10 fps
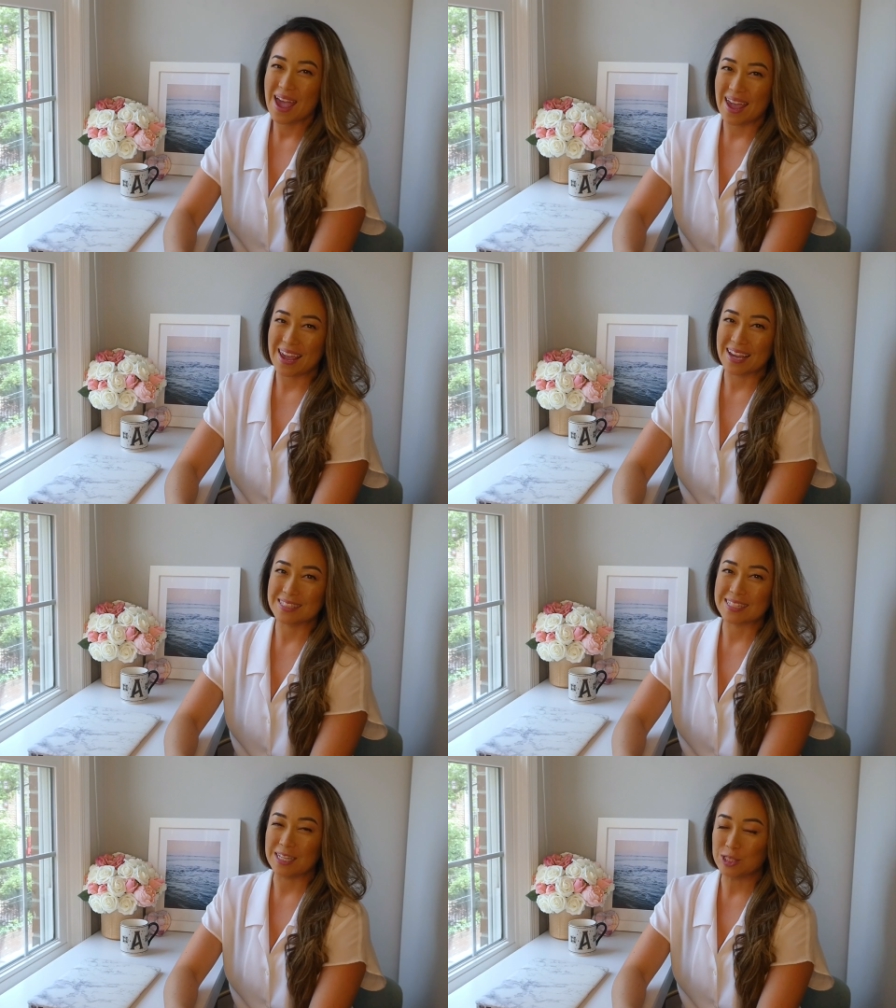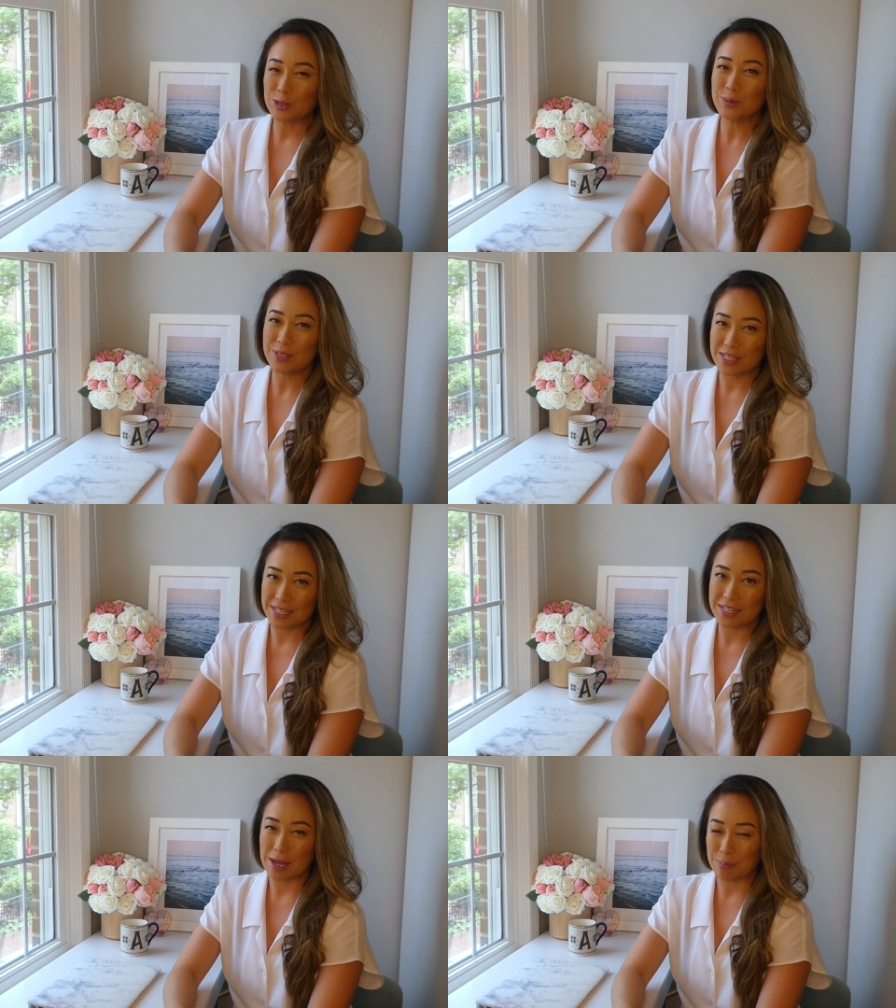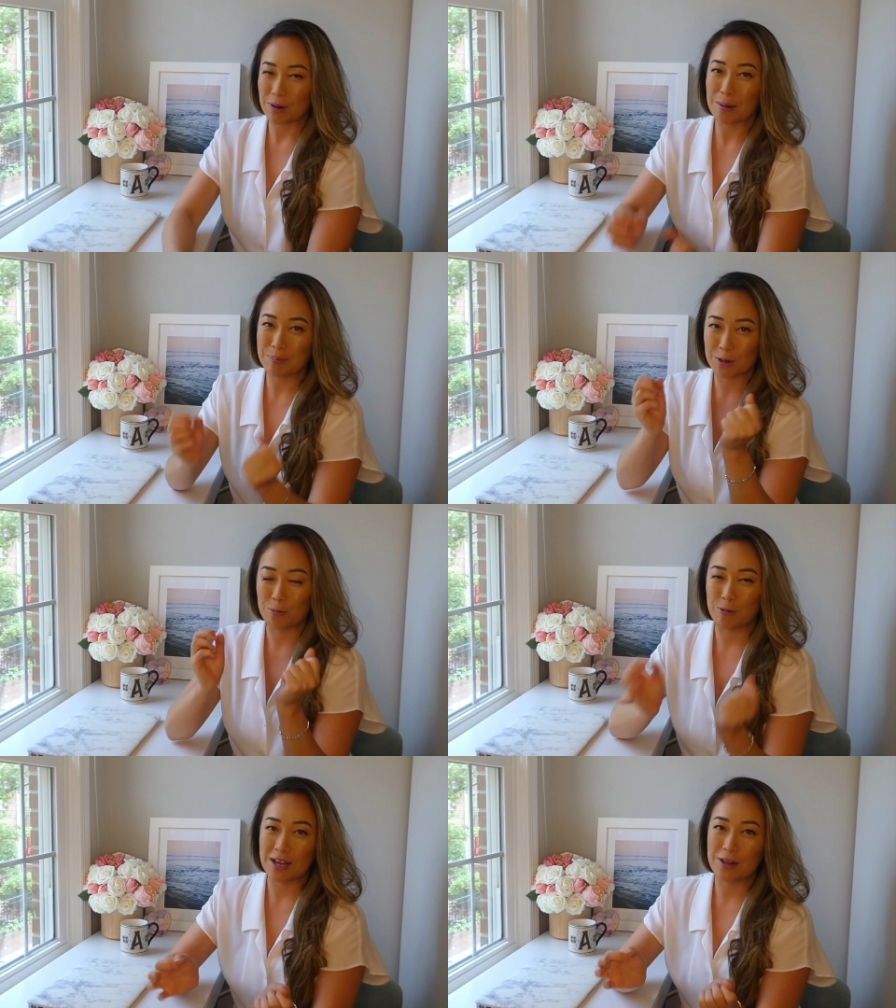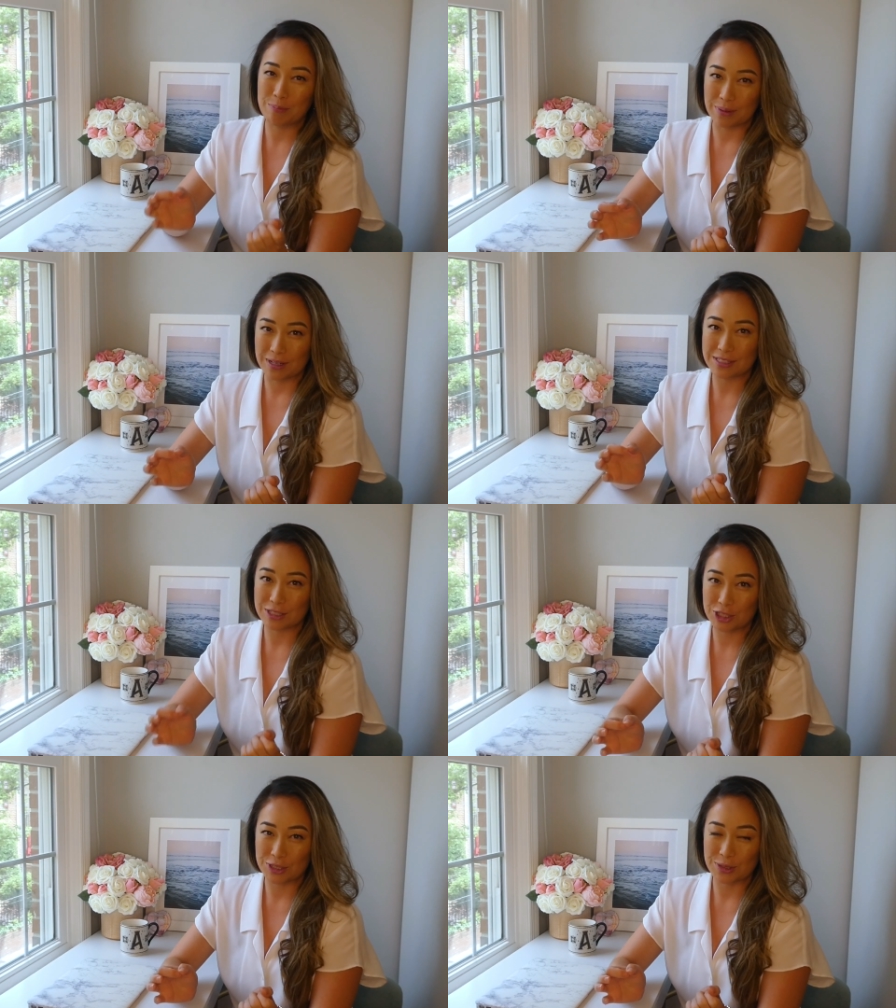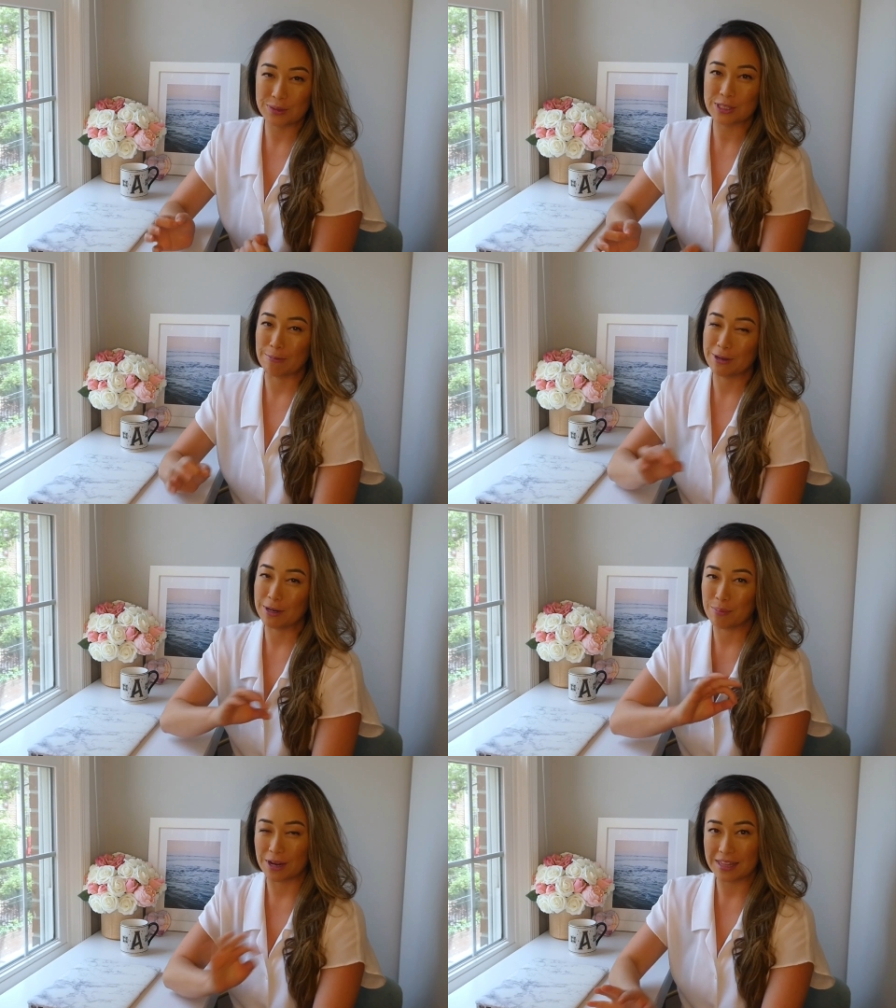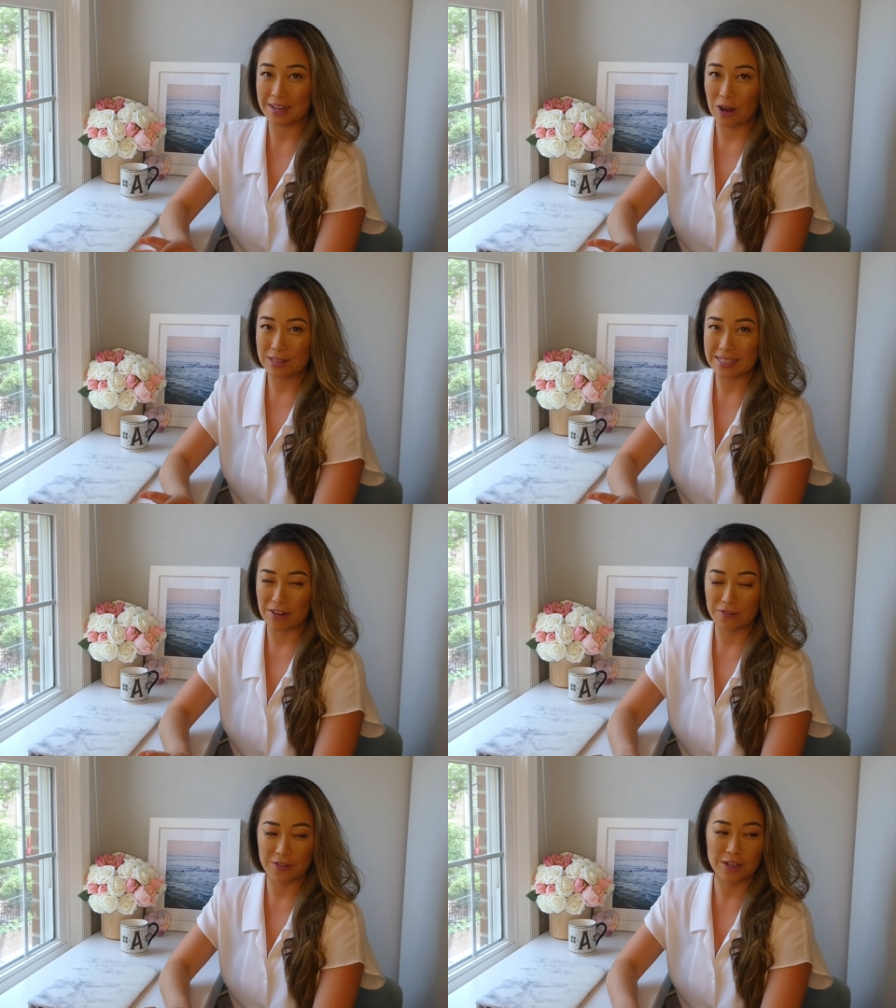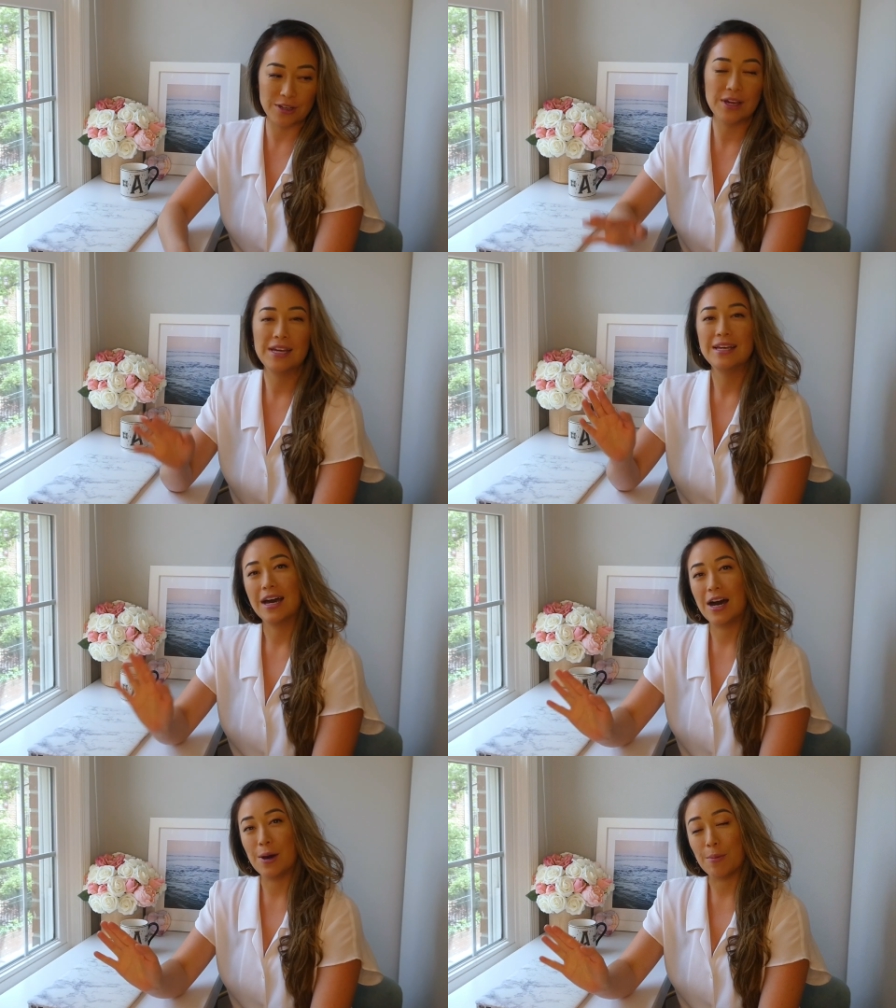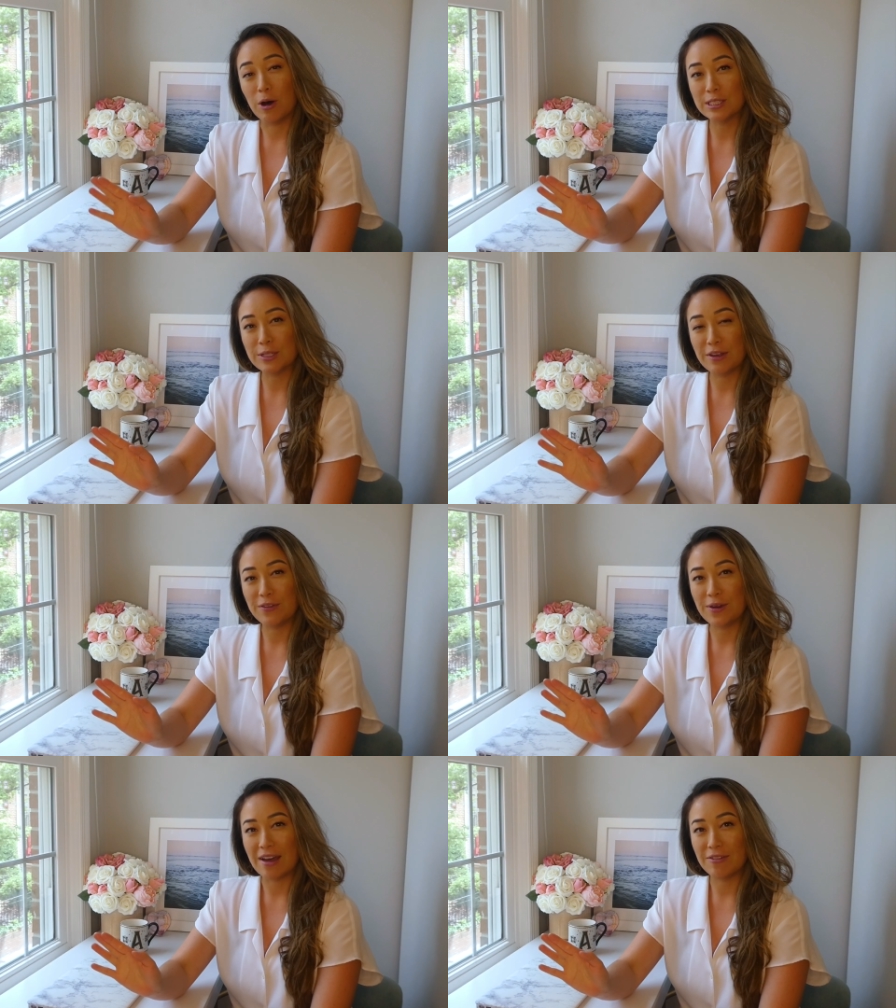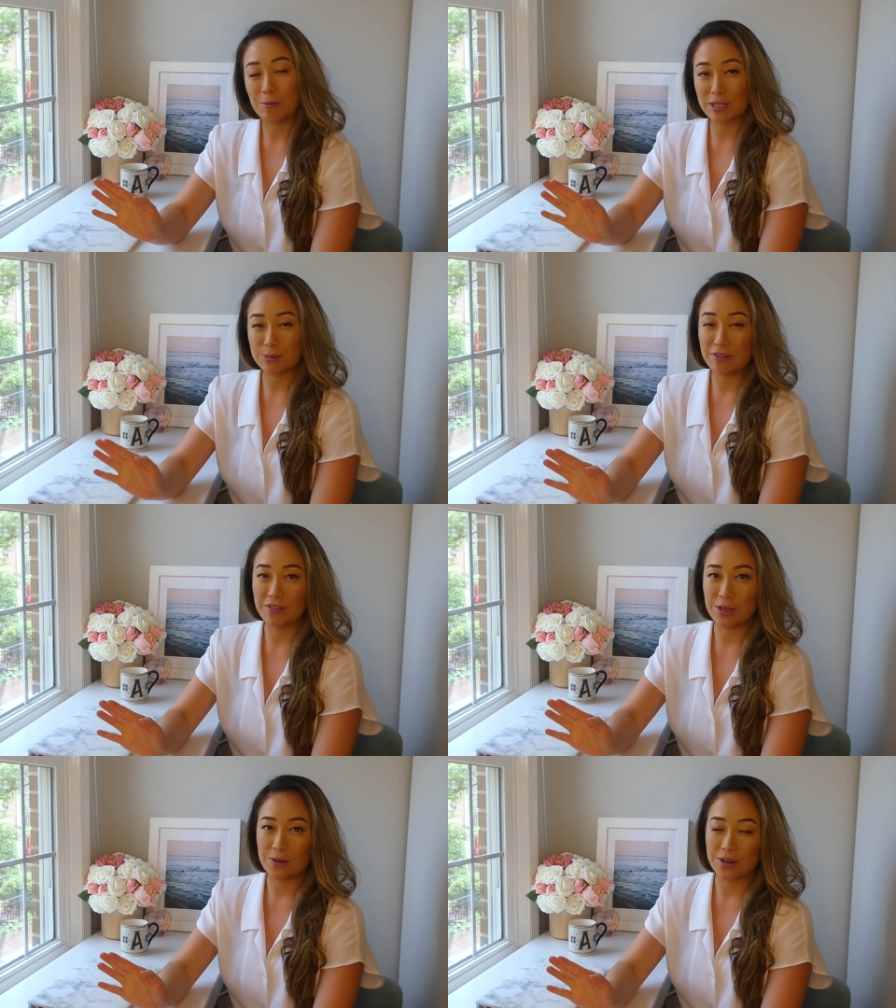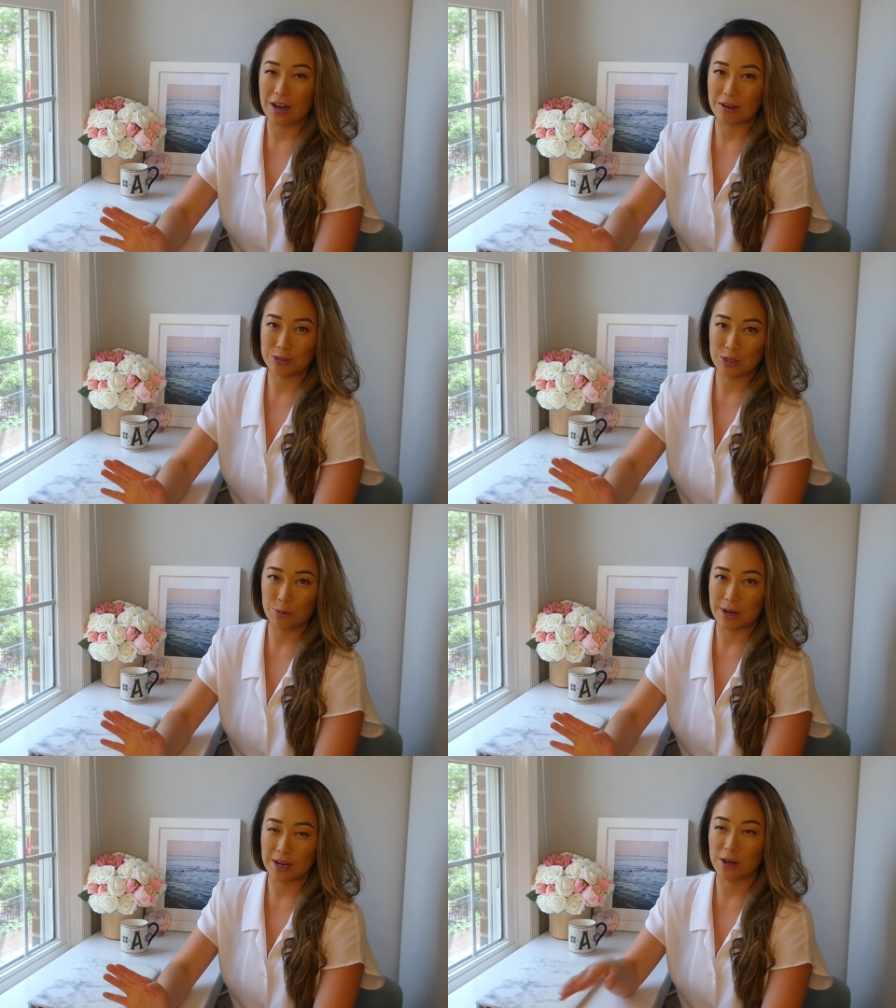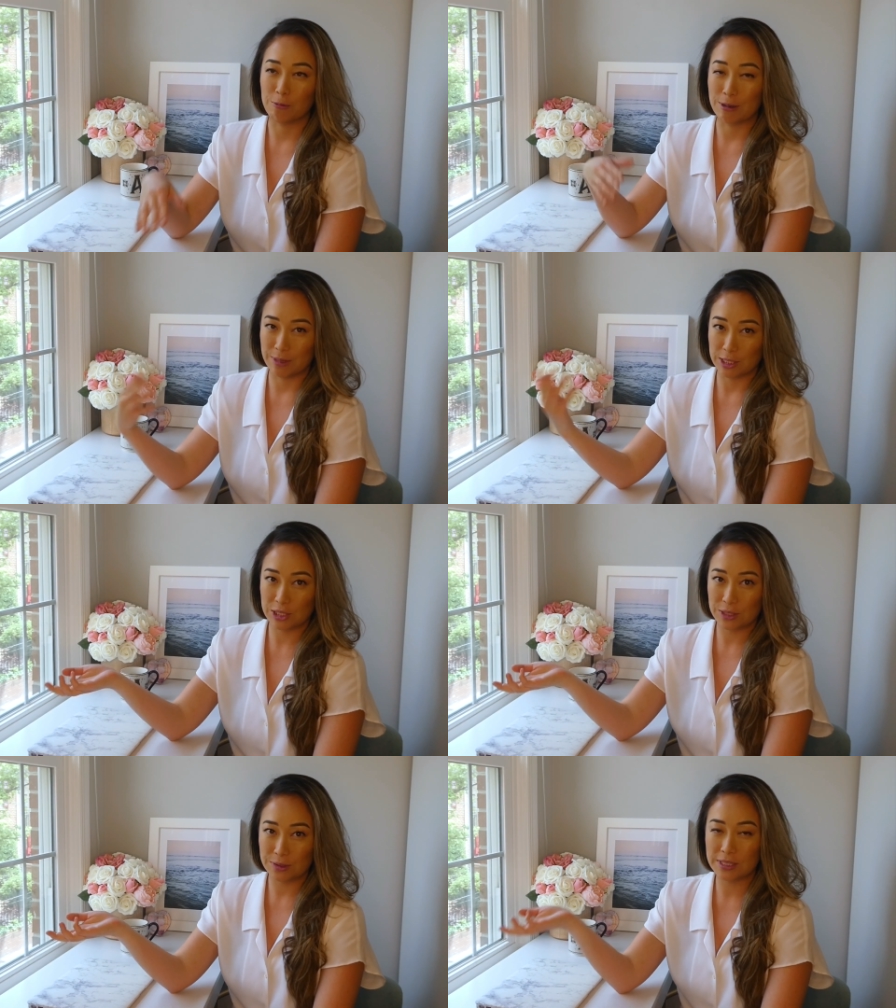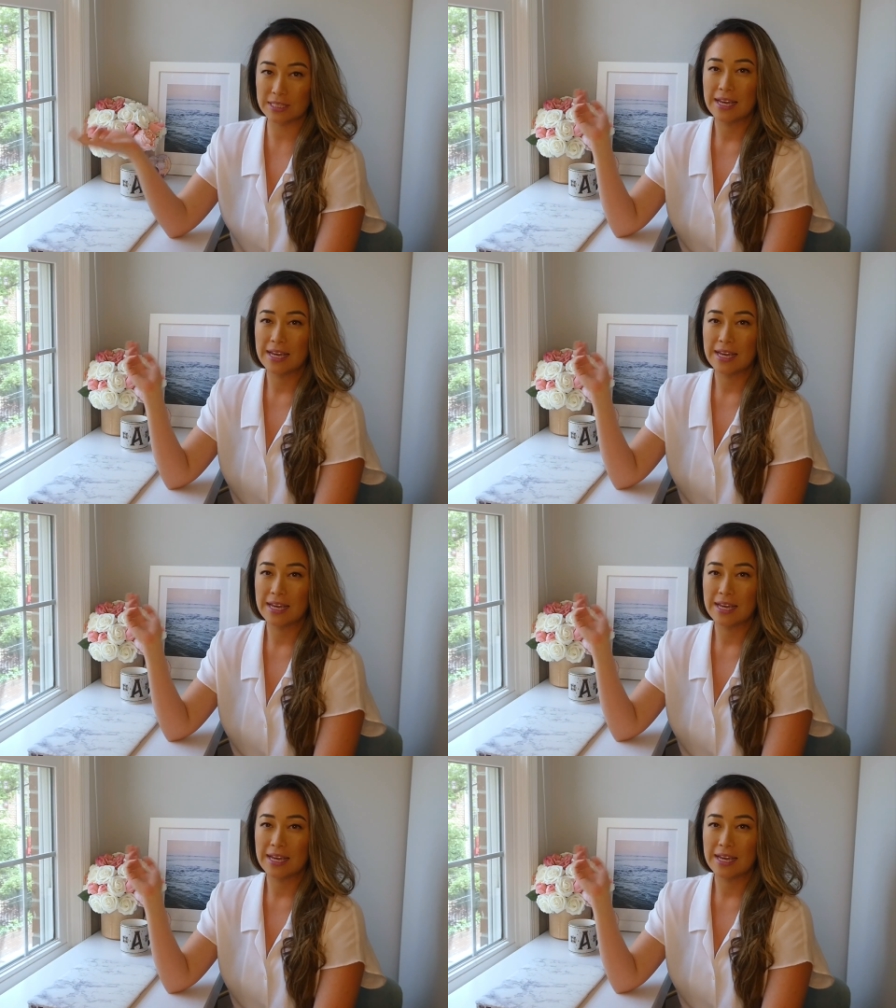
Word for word: and I do need a proper, well-built shoe, so I'm going to break that all down for you. Um, also, if you haven't watched my video on how to wear women's suits,